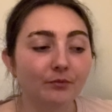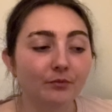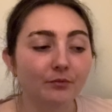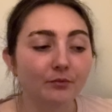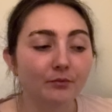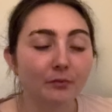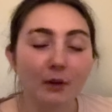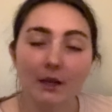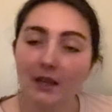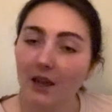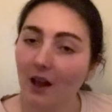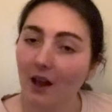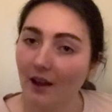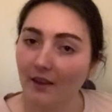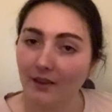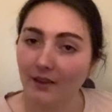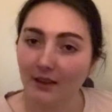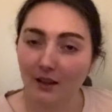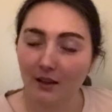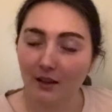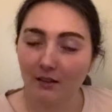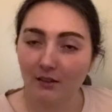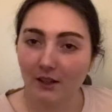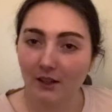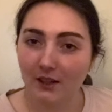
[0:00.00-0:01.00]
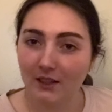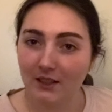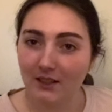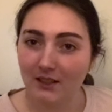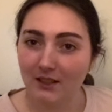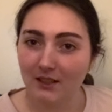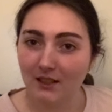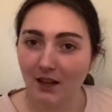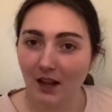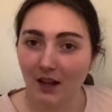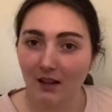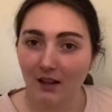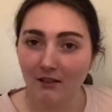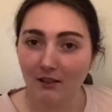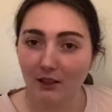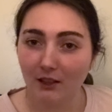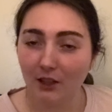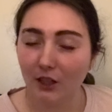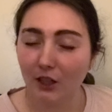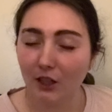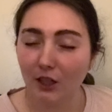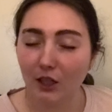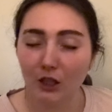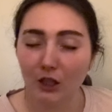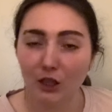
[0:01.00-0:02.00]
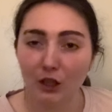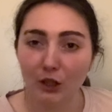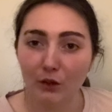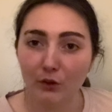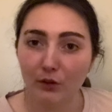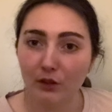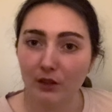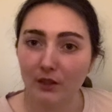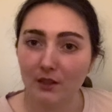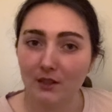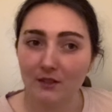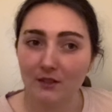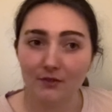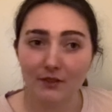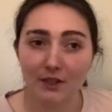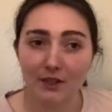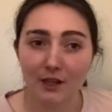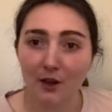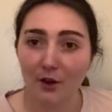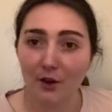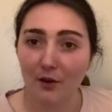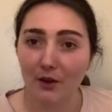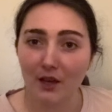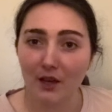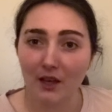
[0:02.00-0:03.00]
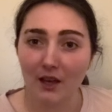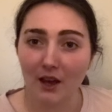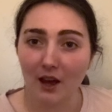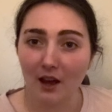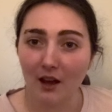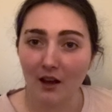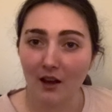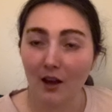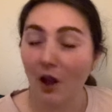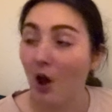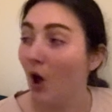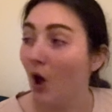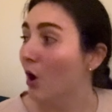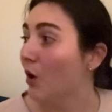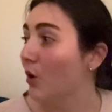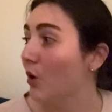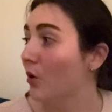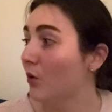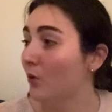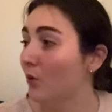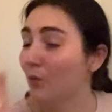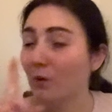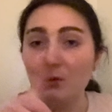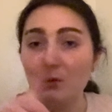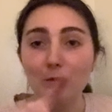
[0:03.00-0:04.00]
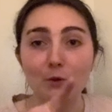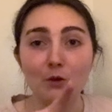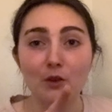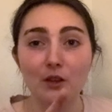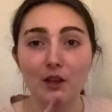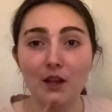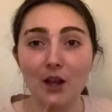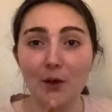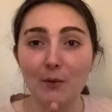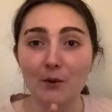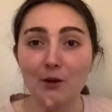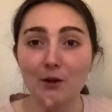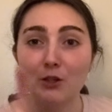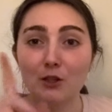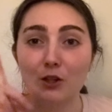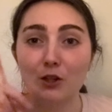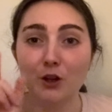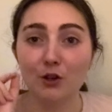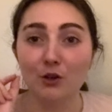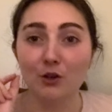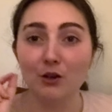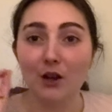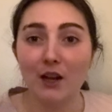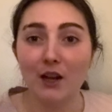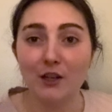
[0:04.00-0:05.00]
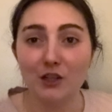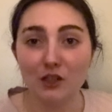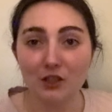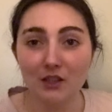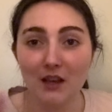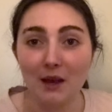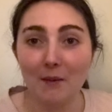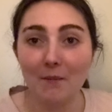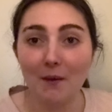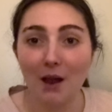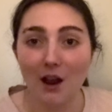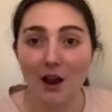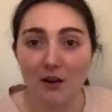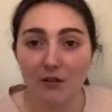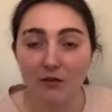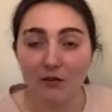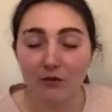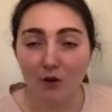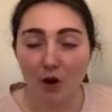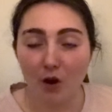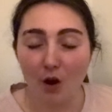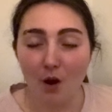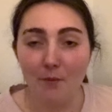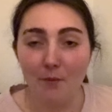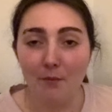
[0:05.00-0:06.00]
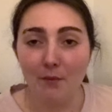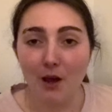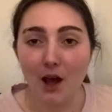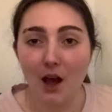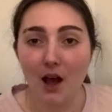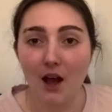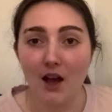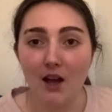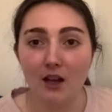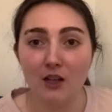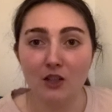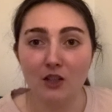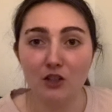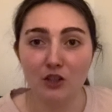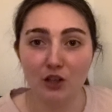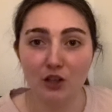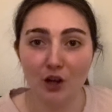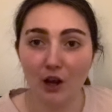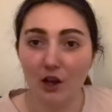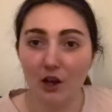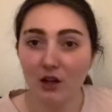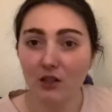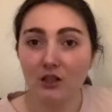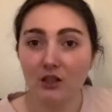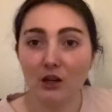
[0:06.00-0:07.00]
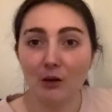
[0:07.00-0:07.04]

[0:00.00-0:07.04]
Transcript: But yeah, I think I'll conclude this video here. Oh, one more thing I want to show you. I just came back from church.